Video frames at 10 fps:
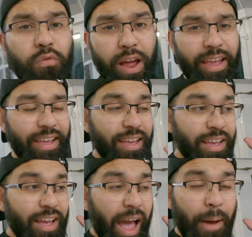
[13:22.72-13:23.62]
right,
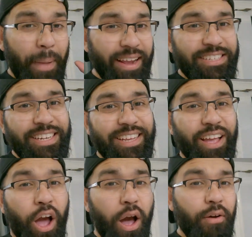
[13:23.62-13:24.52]
I'm
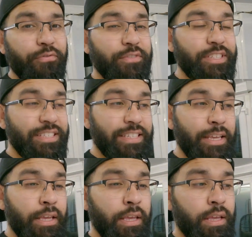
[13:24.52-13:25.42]
actually off to
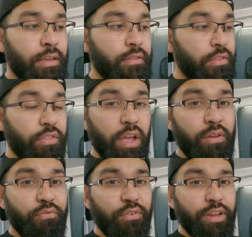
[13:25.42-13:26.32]
see the
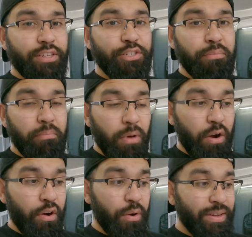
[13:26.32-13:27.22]
33
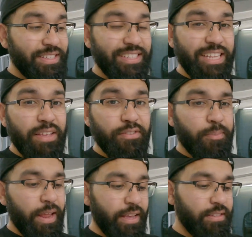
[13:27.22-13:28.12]
tomorrow at Steve's
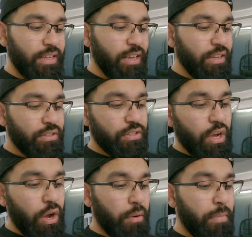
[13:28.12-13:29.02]
place.
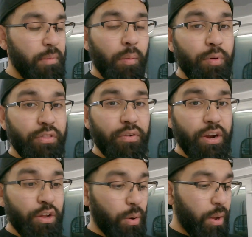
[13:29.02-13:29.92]
So me and my brother are
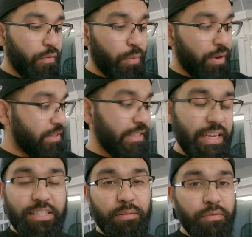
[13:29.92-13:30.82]
going to go over. We're going to
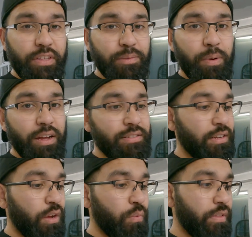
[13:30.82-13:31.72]
take some of these parts
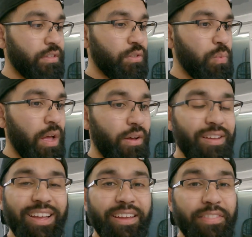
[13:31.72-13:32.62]
along with us as
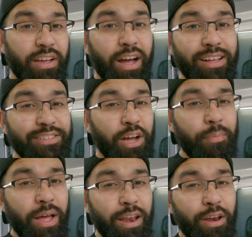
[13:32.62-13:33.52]
well. The car's
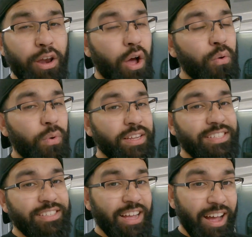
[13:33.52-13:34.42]
come a long way
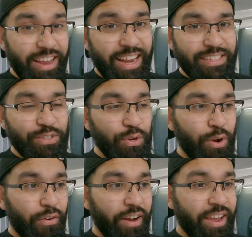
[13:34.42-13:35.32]
since I last
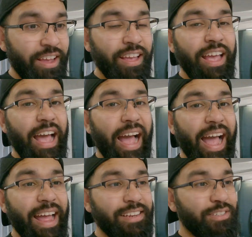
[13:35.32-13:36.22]
saw it,
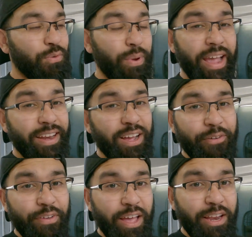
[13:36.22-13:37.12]
and we're heading
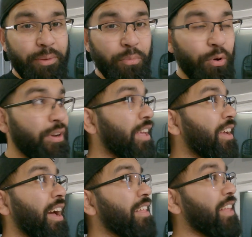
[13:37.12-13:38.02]
off early
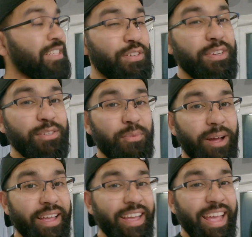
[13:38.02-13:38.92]
morning. That's the reason
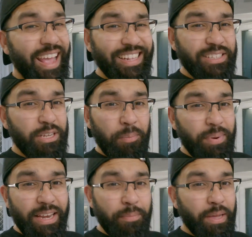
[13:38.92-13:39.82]
why it's
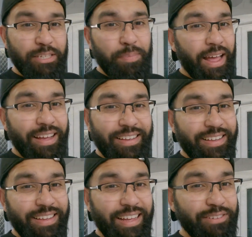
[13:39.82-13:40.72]
completely pitch
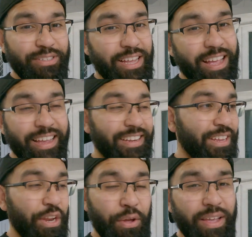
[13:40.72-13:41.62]
black outside.
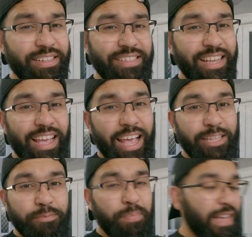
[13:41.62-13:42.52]
You know,
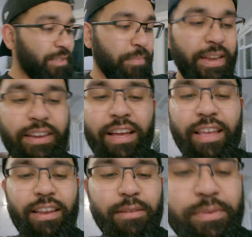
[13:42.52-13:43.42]
it's past
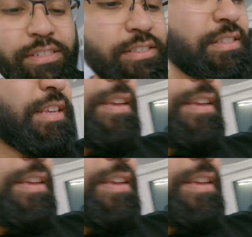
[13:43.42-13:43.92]
midnight. Let me just